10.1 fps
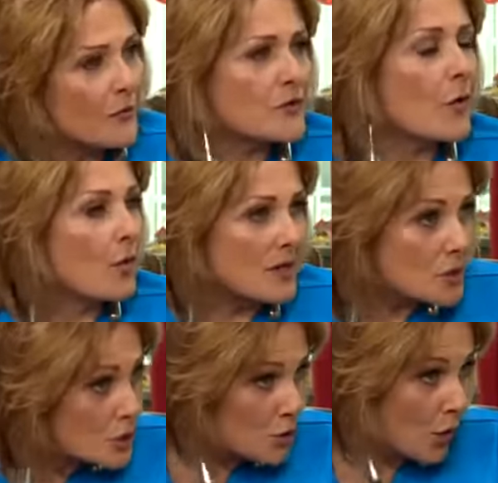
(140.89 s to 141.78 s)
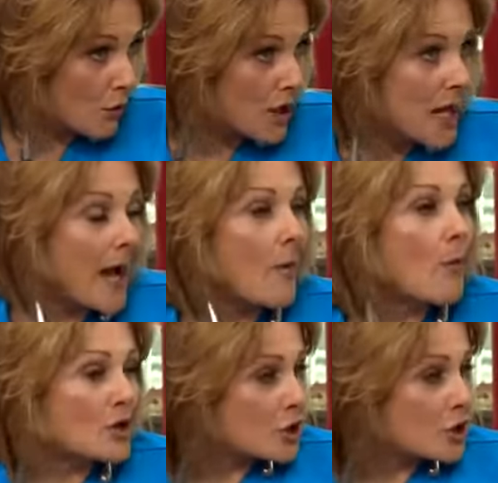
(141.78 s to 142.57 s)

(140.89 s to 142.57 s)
First of all, what is a stroke, and what